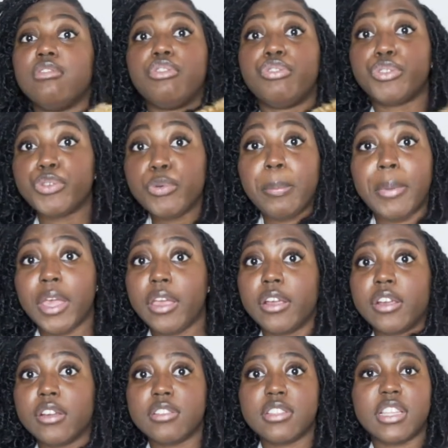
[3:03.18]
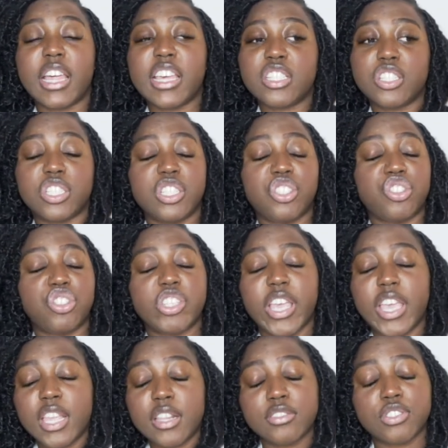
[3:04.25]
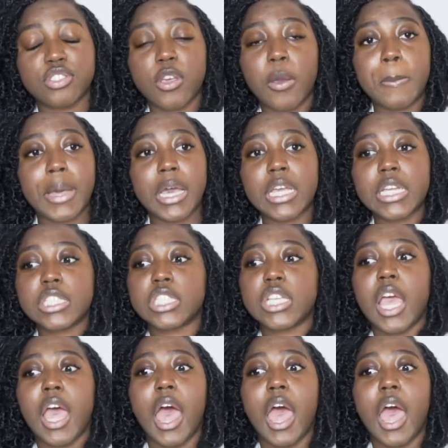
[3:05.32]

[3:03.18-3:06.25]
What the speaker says: grew bigger. Like, she's changed so much.